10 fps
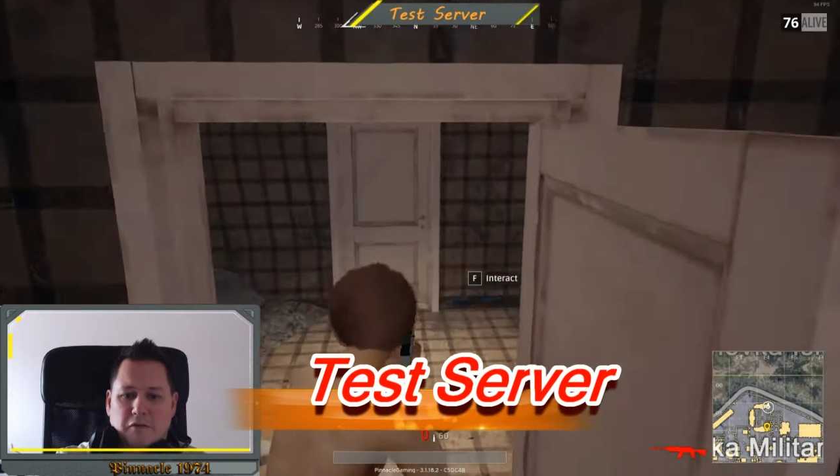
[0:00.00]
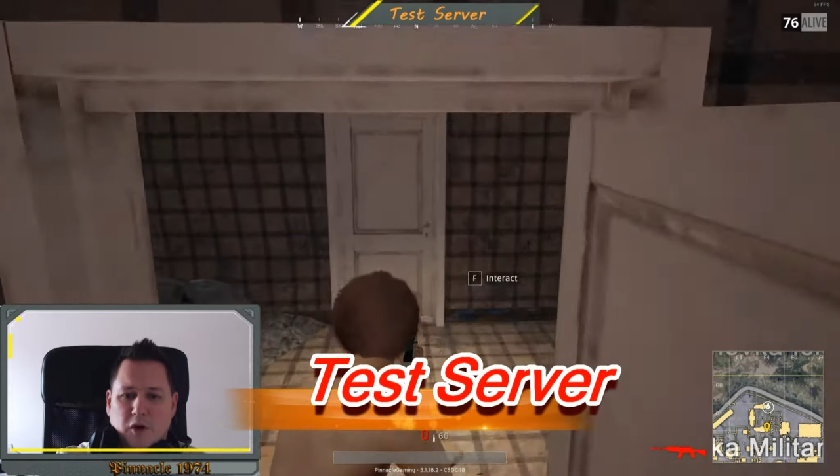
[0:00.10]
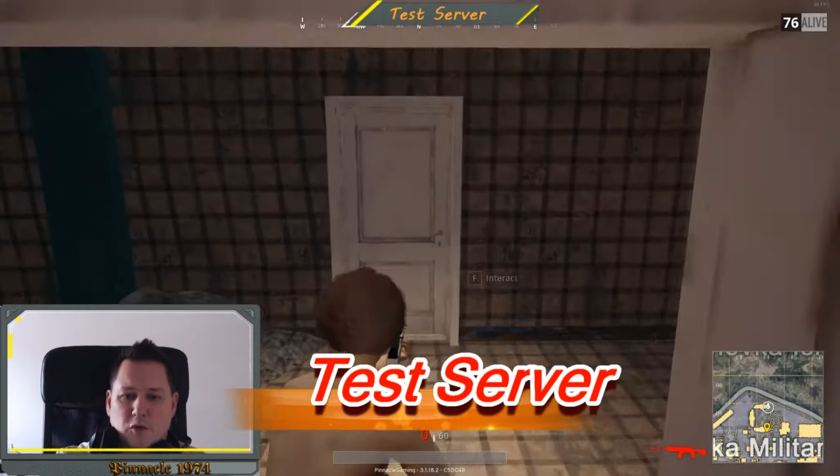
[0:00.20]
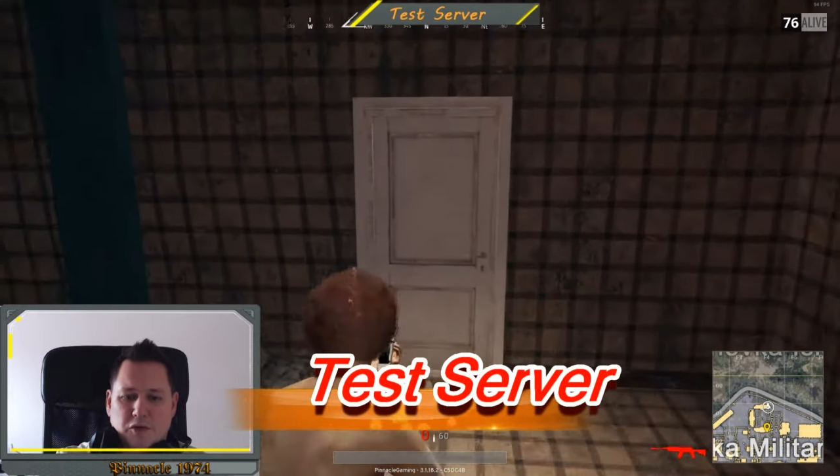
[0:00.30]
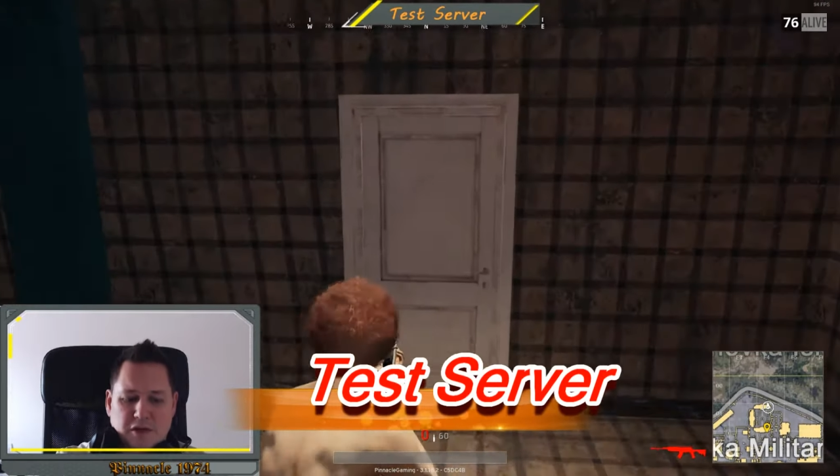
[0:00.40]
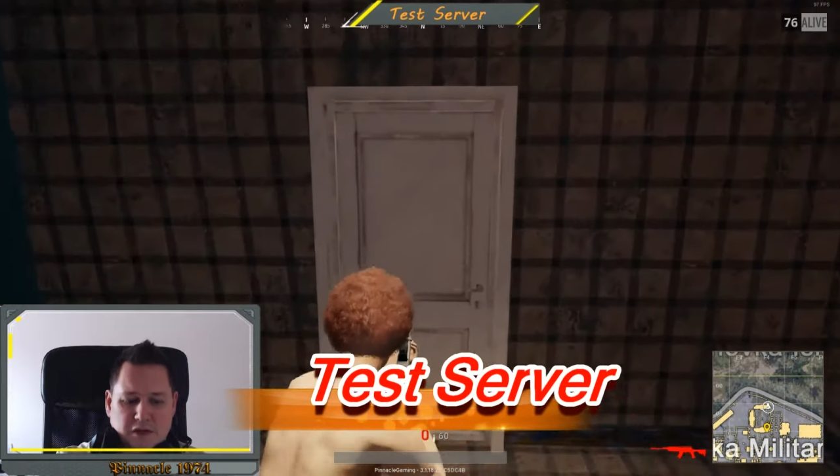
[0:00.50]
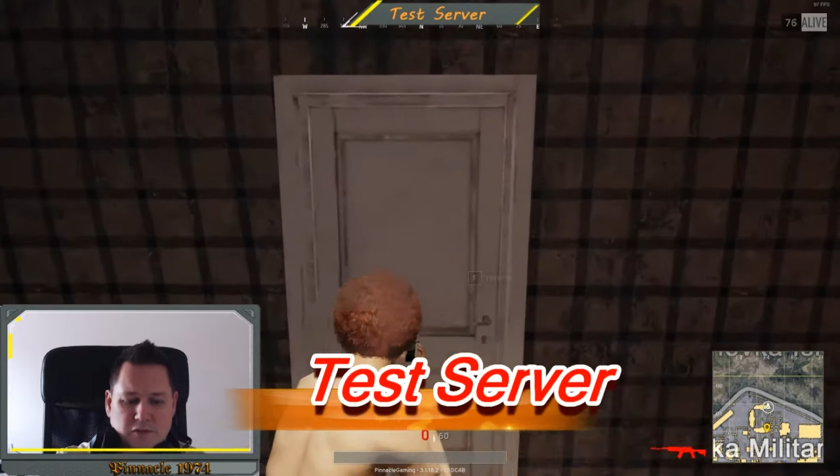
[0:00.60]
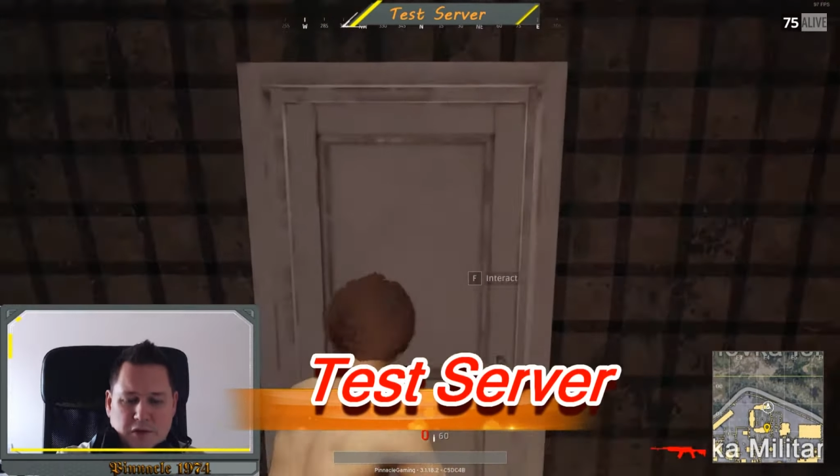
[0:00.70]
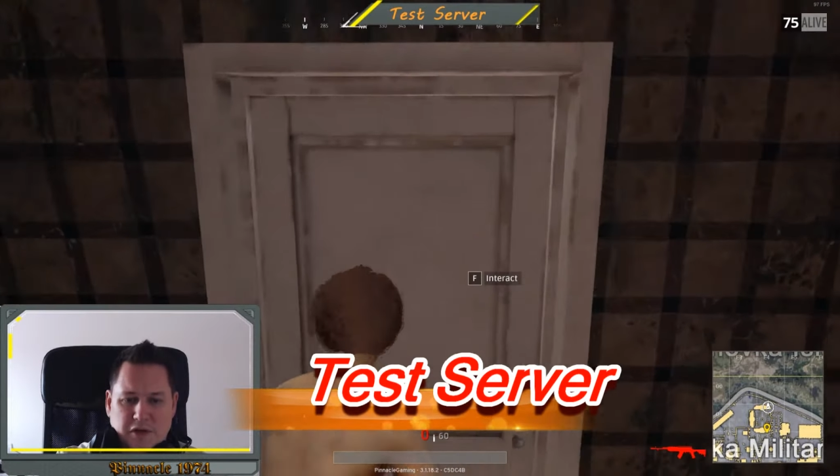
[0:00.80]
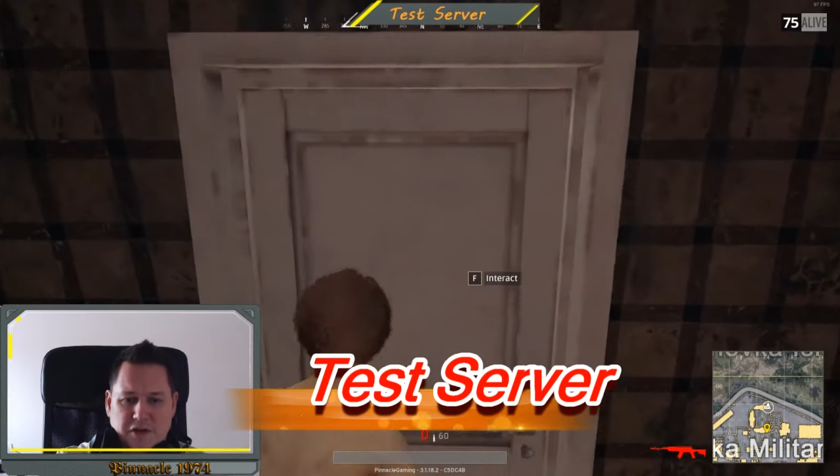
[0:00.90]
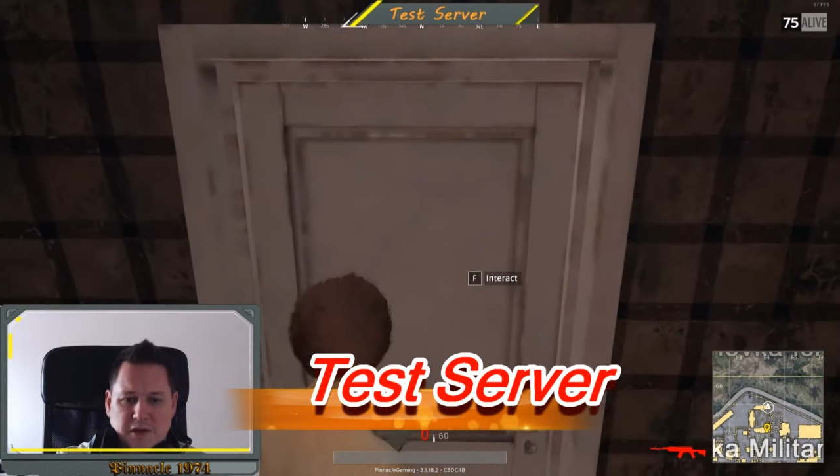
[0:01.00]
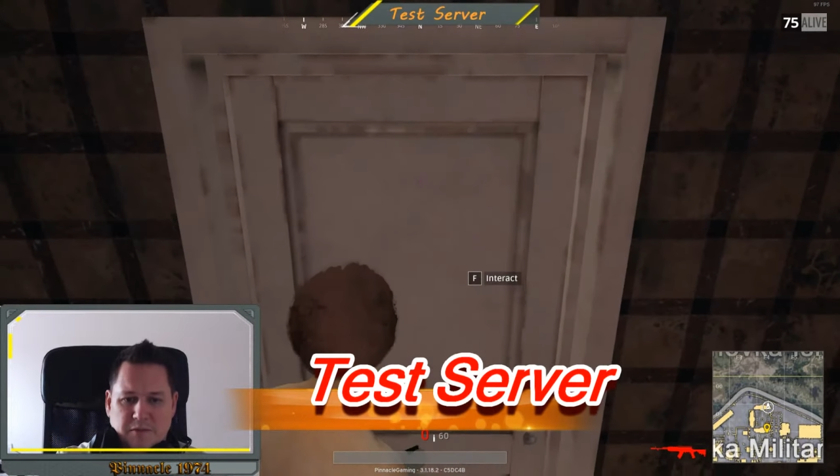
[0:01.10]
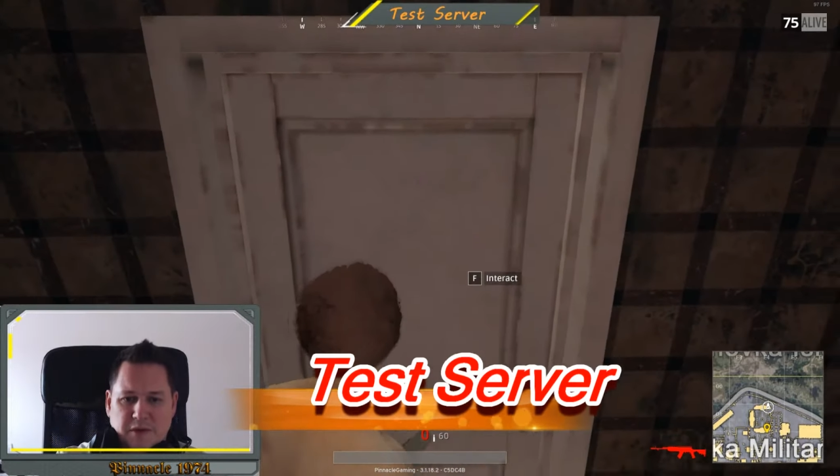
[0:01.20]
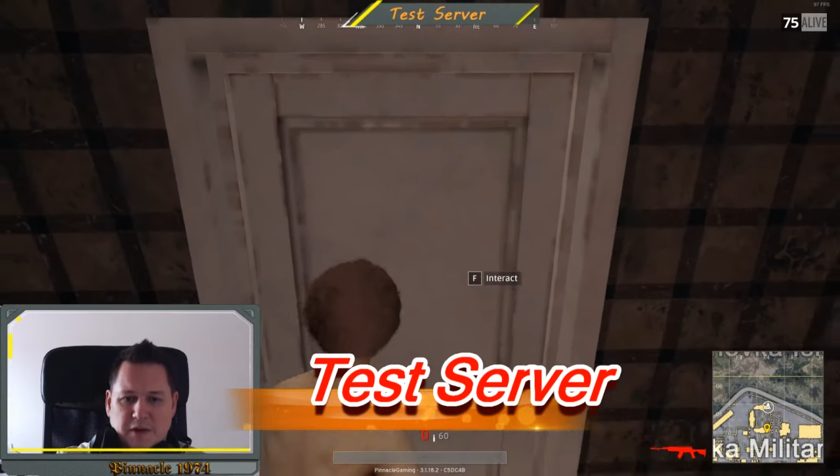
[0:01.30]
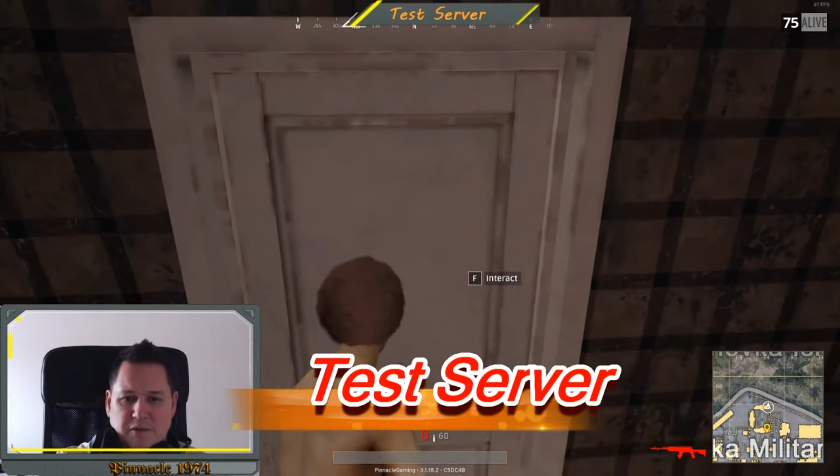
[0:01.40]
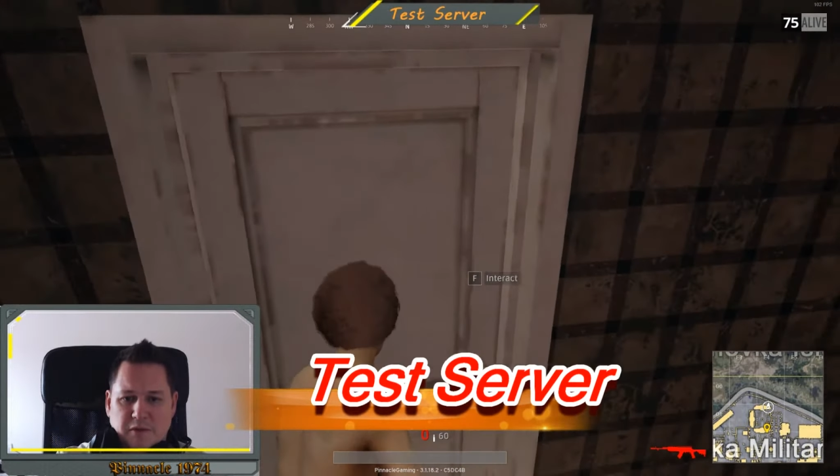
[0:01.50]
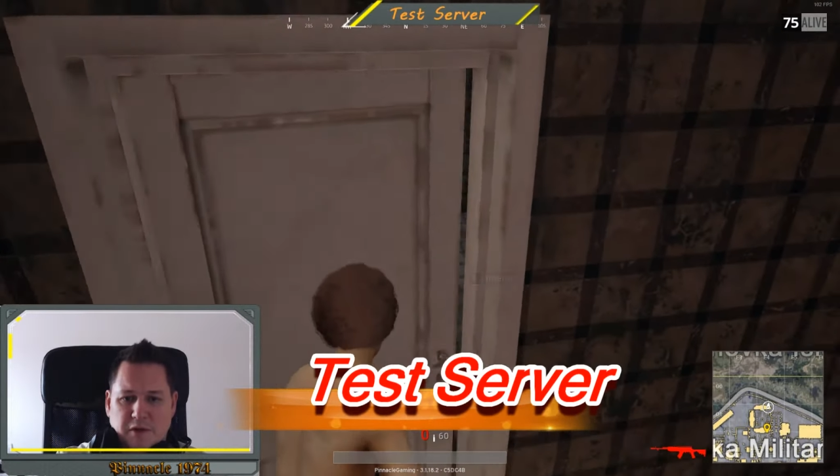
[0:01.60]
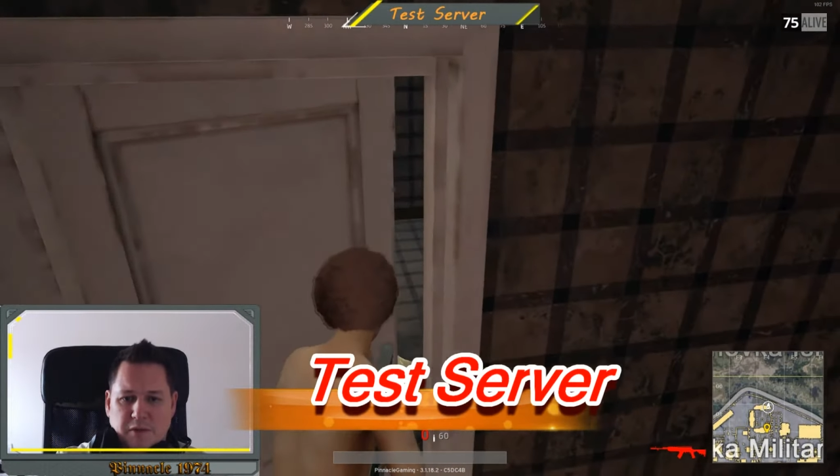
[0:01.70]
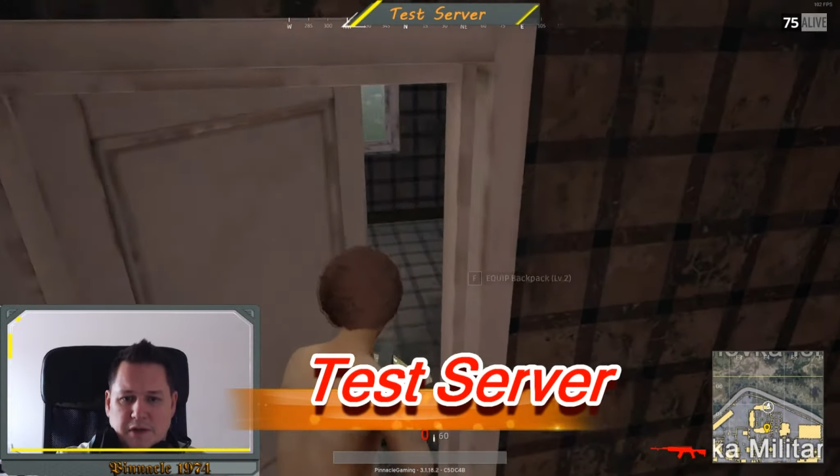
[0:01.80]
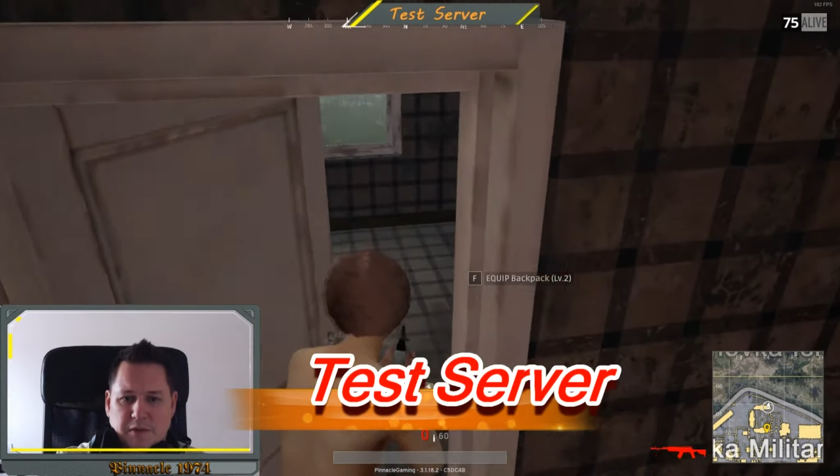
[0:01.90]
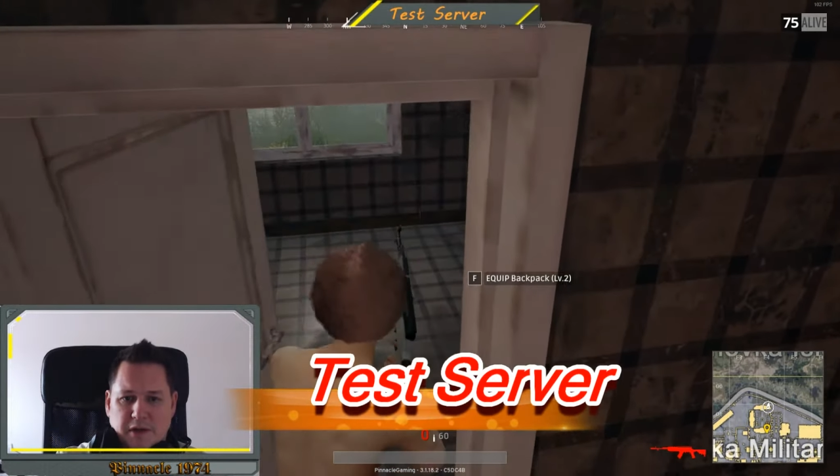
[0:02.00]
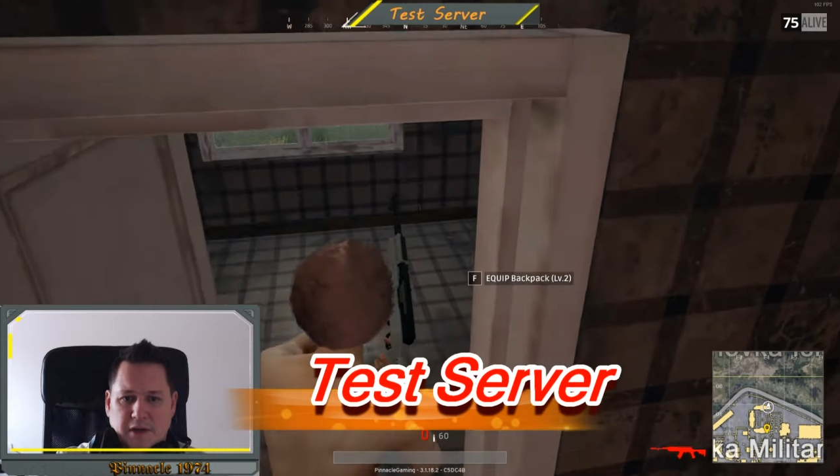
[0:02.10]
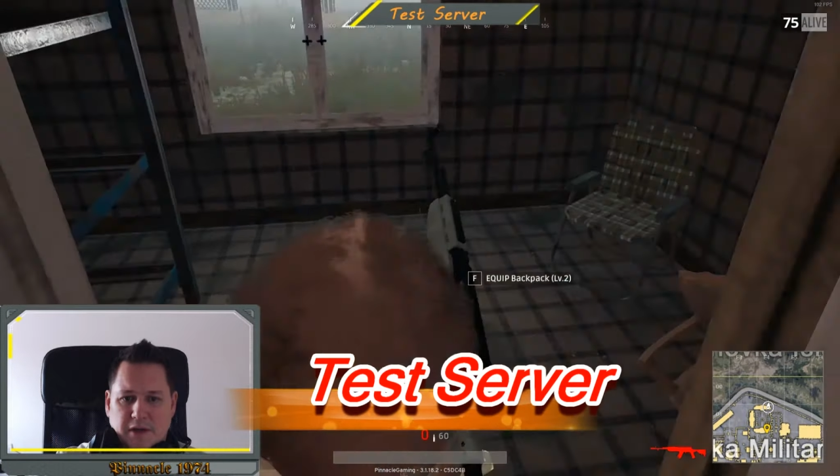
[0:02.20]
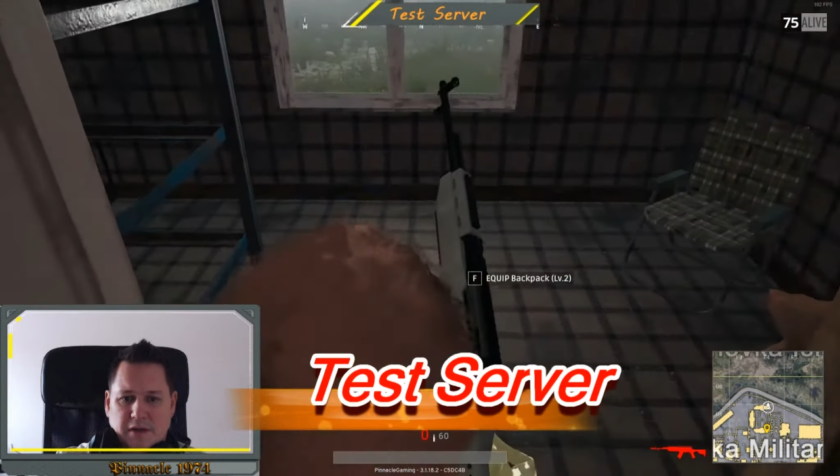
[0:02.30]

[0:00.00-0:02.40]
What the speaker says: vaulting, we're jumping. What are we doing here?